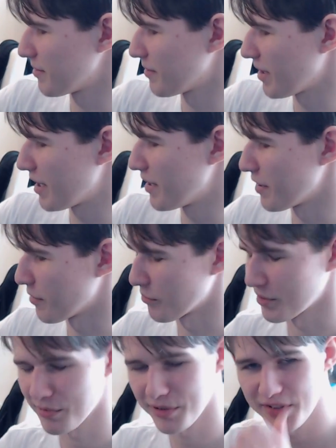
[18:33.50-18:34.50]
I don't know.
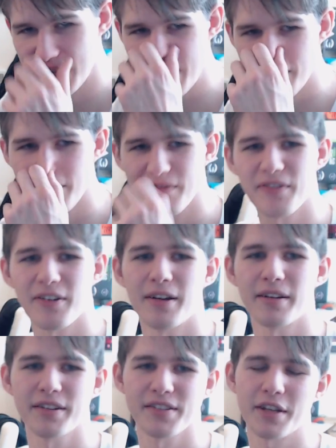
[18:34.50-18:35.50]
We'll see if,
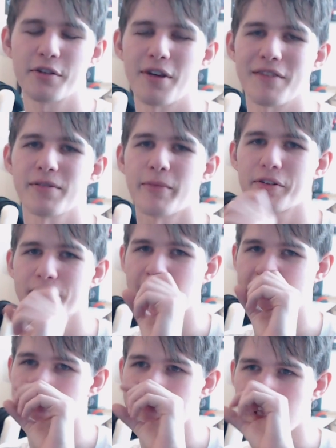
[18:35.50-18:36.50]
because I do have some other
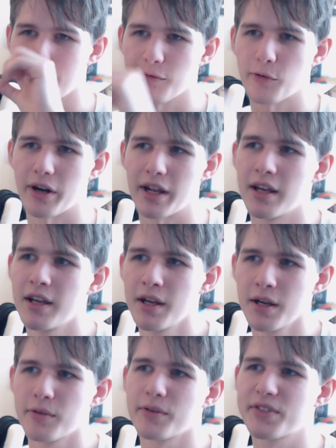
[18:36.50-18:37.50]
testing planned for it.
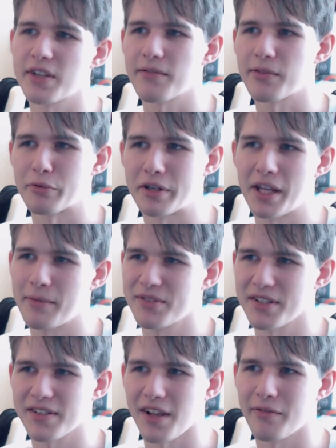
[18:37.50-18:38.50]
We'll see if it
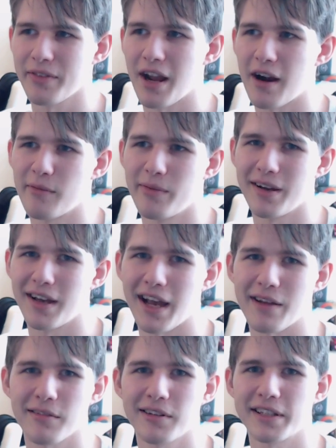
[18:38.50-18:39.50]
redeems itself there, but
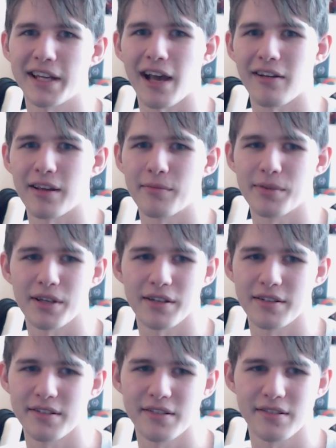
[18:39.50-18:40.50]
I really doubt it,
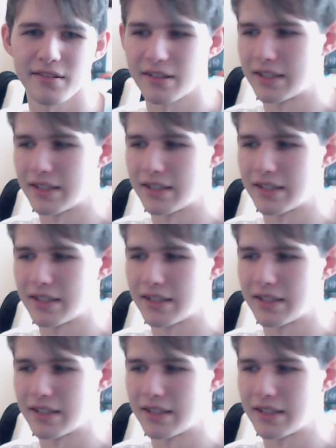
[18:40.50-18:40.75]
because,